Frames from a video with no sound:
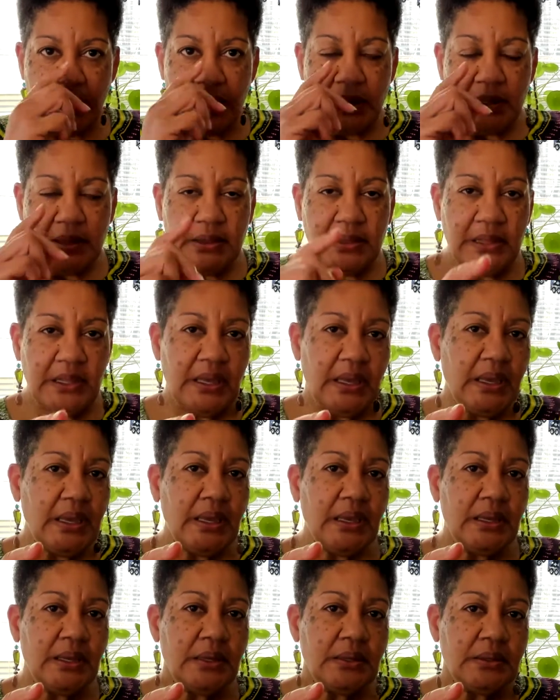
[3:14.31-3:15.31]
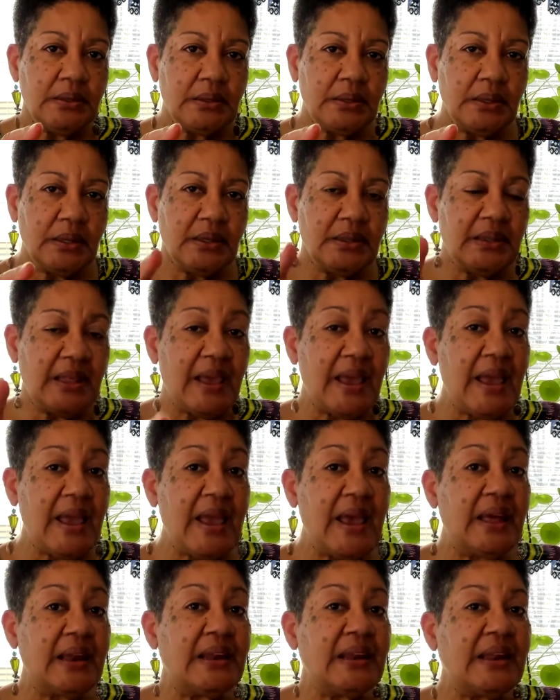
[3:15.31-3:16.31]
Then they
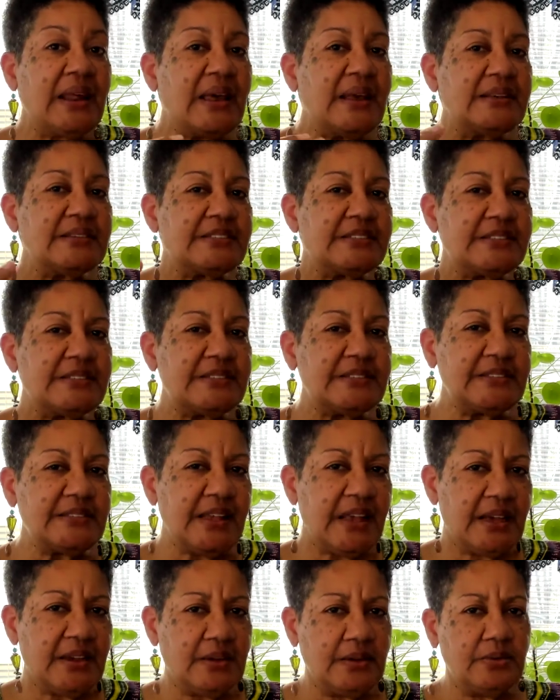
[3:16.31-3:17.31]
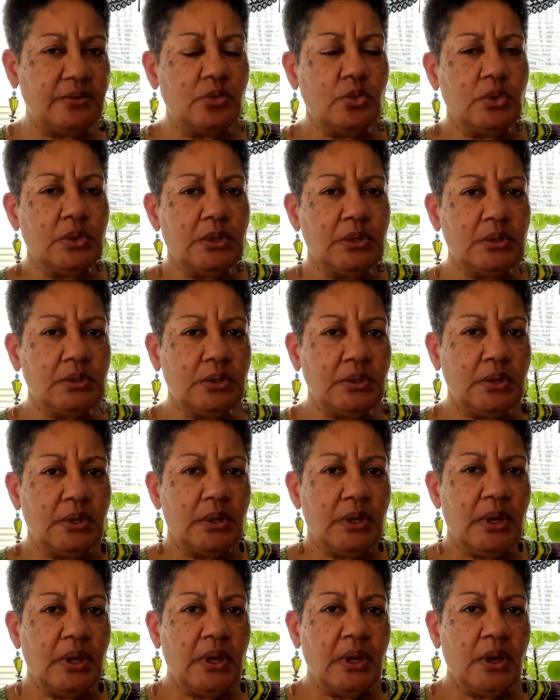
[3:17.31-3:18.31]
added a second one,
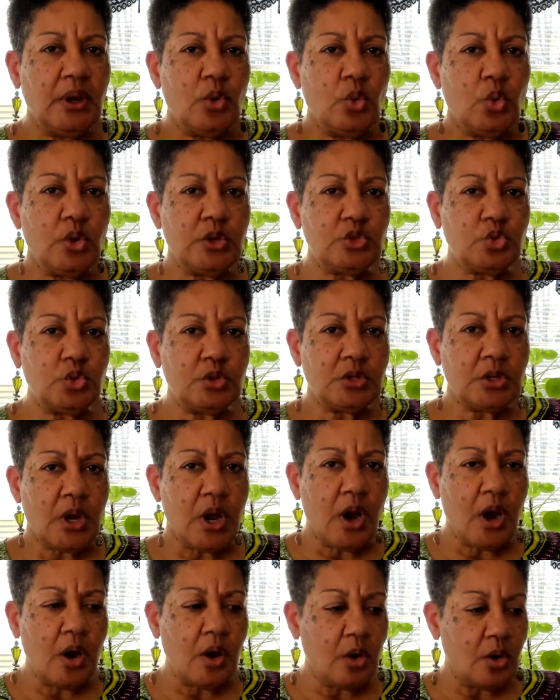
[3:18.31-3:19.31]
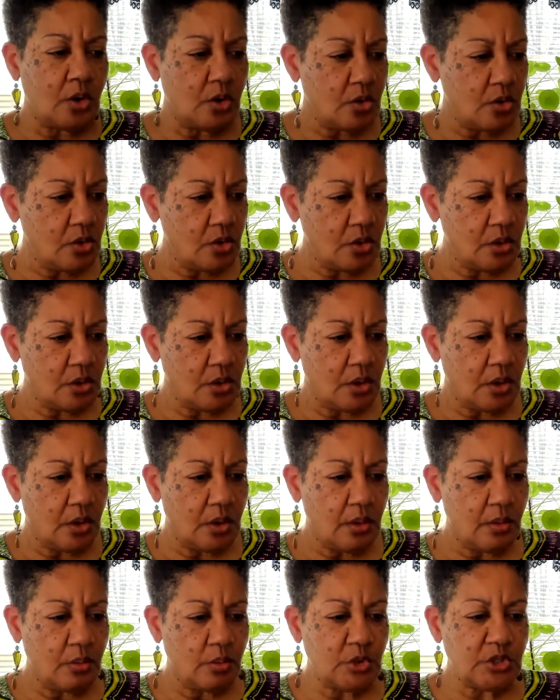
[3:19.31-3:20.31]
which was called
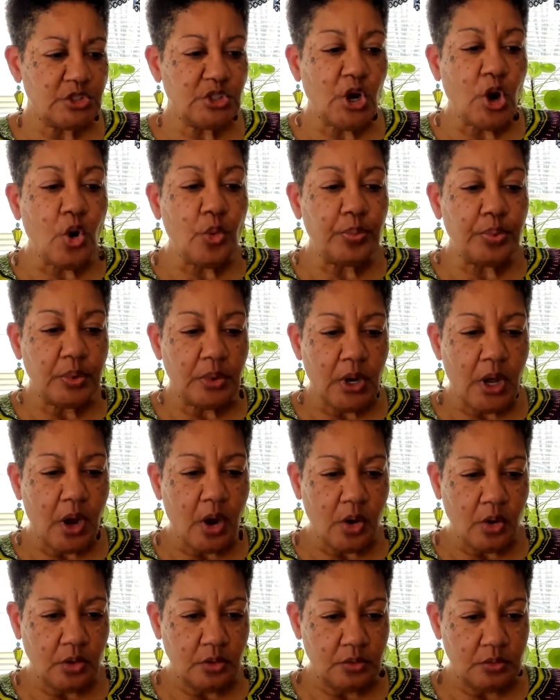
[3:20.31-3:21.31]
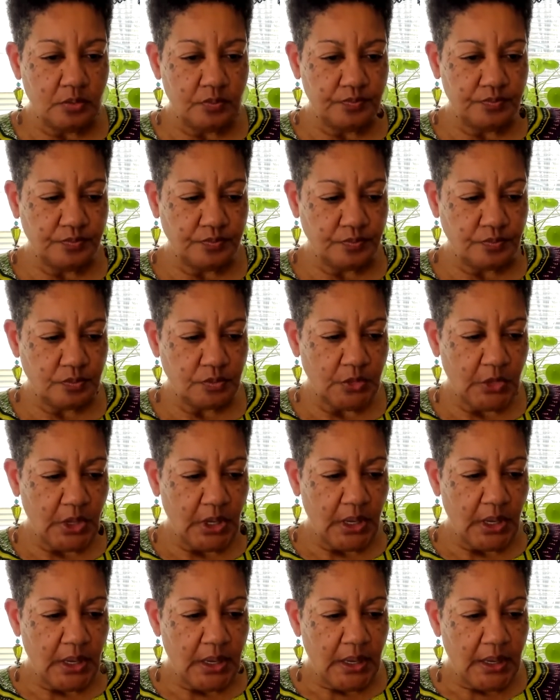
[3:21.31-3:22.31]
Metoprolol.
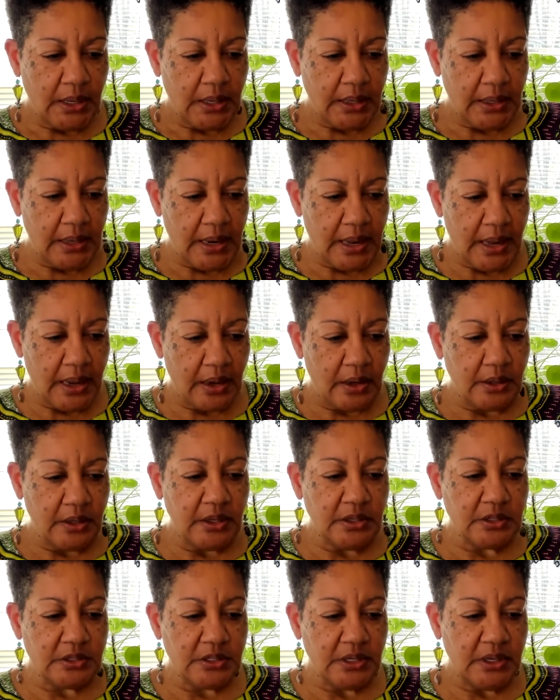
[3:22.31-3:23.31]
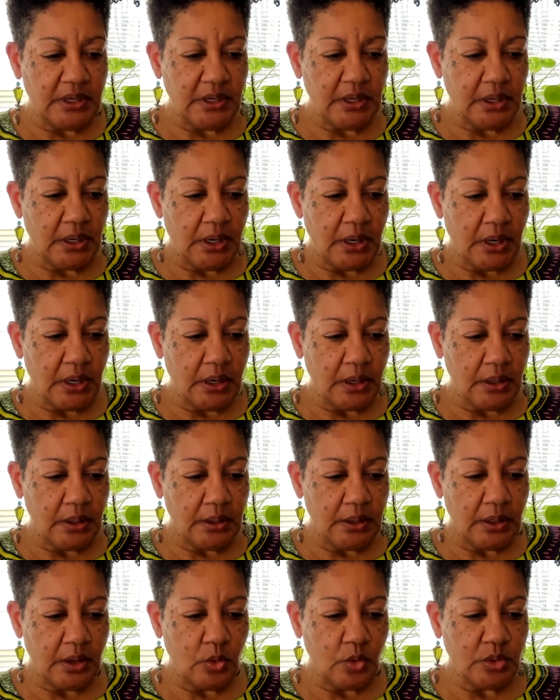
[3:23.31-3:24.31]
Now
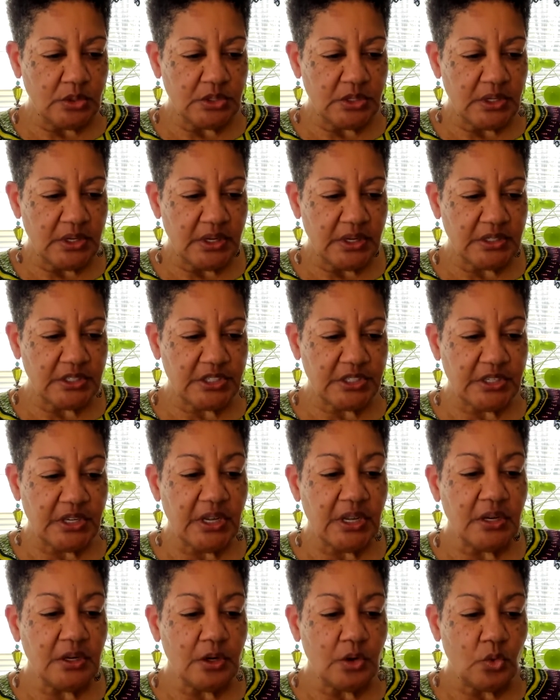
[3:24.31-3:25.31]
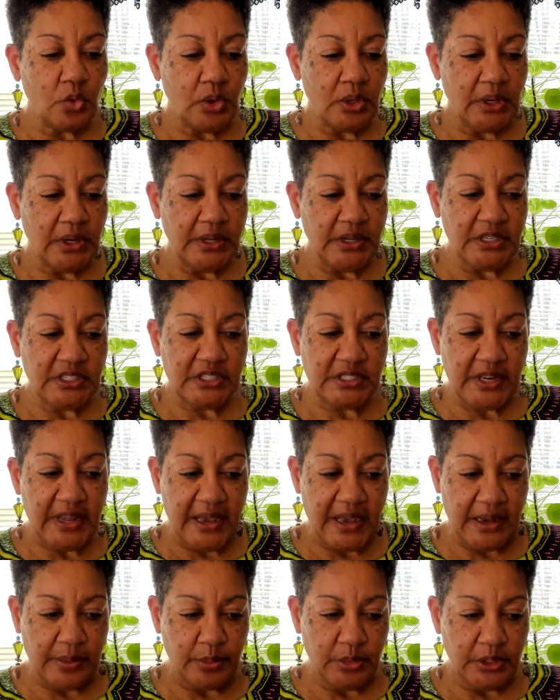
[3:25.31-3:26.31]
it was an extended release
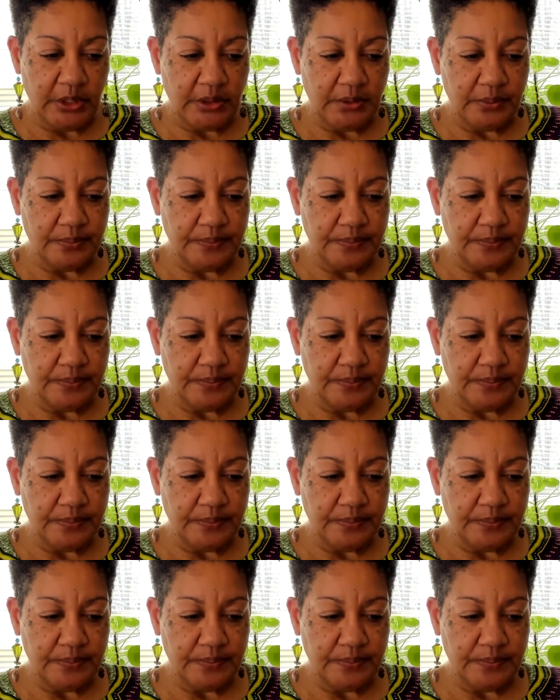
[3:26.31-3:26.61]
tablet.